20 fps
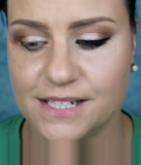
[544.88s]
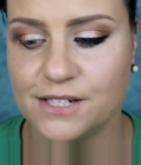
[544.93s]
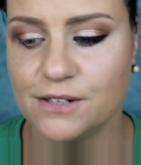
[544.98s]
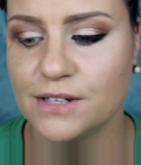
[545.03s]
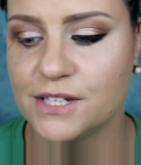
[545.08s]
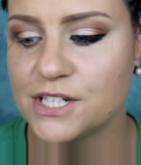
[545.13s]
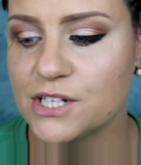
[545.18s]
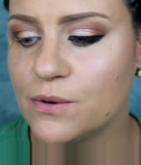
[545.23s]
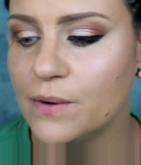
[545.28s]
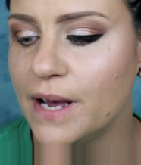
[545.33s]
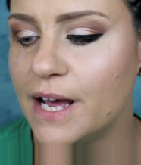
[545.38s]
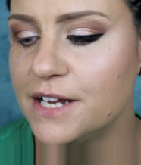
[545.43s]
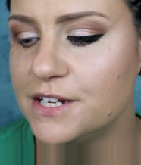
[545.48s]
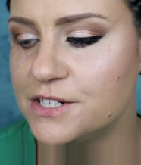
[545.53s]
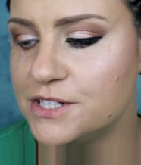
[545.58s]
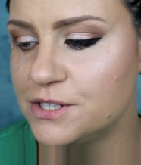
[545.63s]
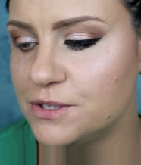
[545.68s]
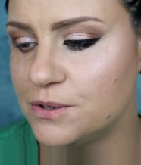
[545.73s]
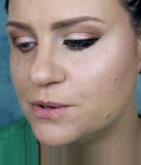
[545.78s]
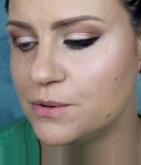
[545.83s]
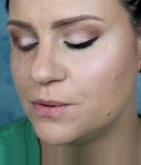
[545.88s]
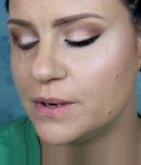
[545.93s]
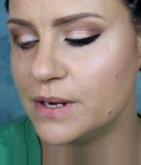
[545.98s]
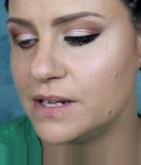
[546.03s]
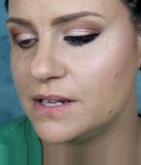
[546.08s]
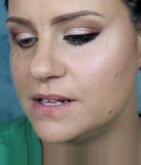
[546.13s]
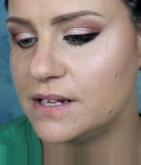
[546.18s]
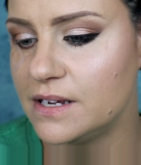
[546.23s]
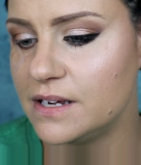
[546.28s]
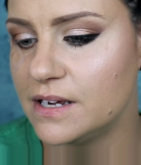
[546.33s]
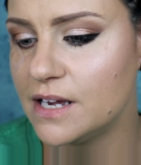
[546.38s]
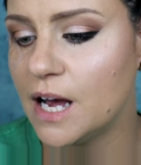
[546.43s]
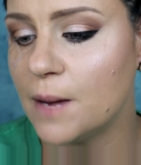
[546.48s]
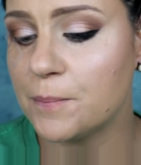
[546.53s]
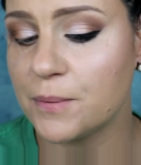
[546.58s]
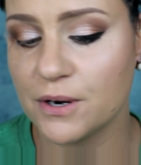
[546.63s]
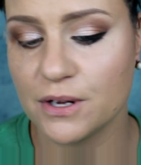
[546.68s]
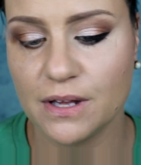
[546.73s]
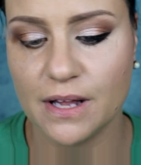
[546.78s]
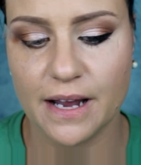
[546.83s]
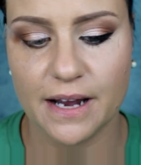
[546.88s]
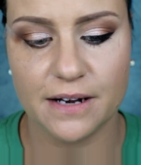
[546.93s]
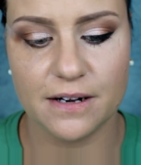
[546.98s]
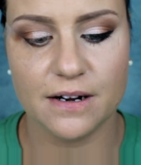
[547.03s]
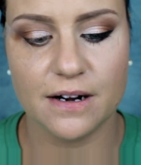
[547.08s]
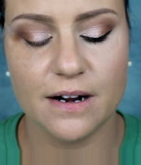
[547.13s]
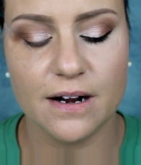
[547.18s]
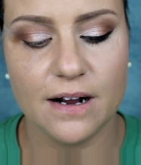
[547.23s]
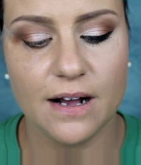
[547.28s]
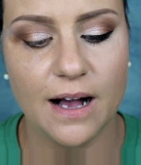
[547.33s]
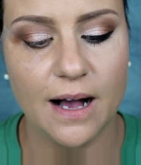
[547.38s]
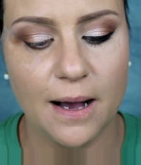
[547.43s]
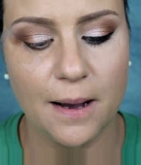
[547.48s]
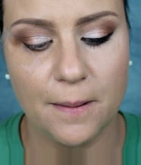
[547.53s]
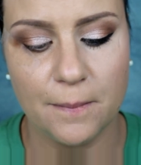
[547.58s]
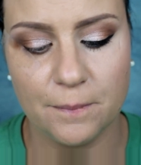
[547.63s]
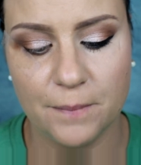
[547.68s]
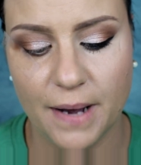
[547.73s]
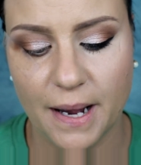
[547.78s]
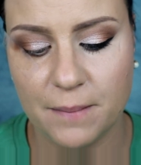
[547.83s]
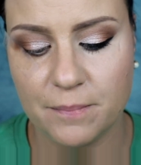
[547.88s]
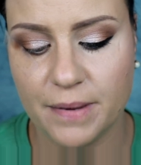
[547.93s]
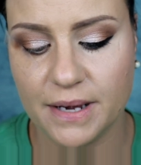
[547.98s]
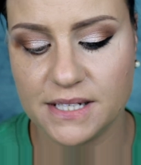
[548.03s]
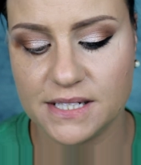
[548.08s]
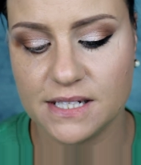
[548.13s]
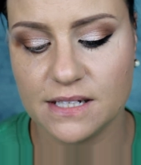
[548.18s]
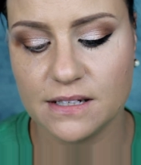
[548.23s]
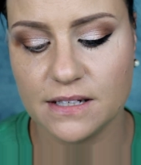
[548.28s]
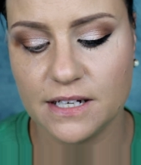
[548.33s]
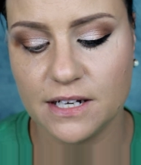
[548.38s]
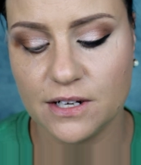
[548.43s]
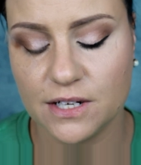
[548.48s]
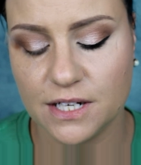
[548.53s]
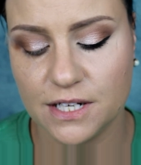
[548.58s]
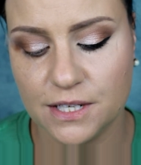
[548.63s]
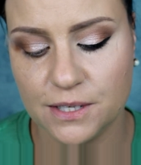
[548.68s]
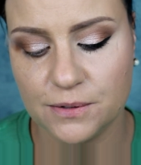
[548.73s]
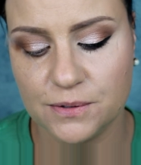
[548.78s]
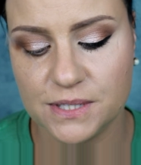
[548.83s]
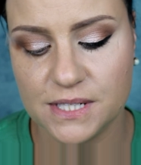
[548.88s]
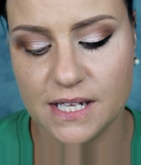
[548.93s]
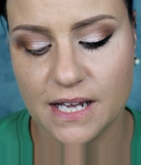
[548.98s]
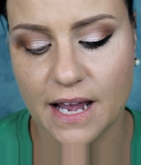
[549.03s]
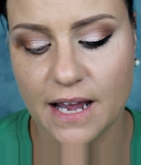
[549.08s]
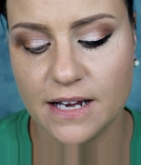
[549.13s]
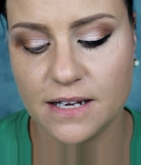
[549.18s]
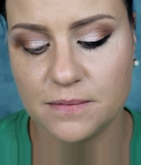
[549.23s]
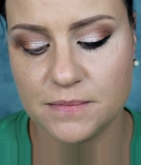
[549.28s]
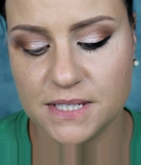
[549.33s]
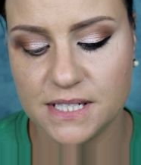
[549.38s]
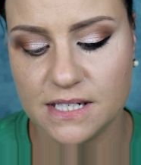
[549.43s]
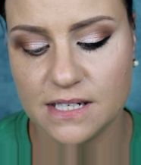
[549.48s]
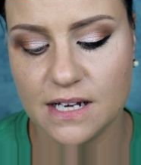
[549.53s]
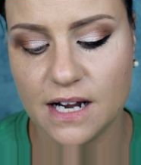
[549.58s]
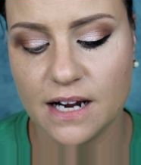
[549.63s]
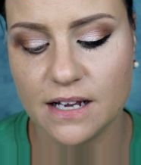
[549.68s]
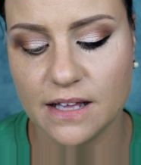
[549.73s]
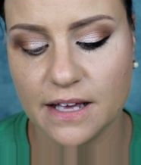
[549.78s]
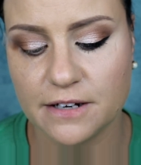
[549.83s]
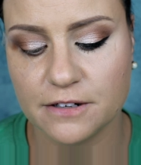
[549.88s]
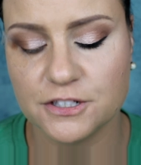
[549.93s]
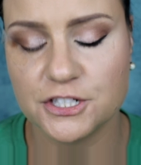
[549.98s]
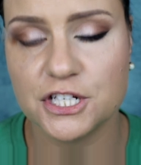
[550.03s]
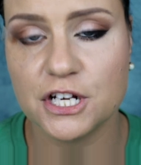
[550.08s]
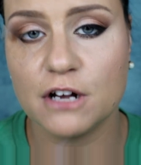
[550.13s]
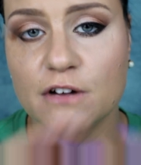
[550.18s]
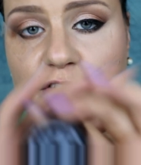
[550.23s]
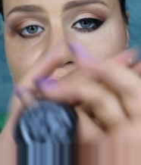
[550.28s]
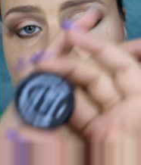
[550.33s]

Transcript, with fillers: So let's go ahead and do the upper liner. Um, I'm basically going to use the AMC eyeliner gel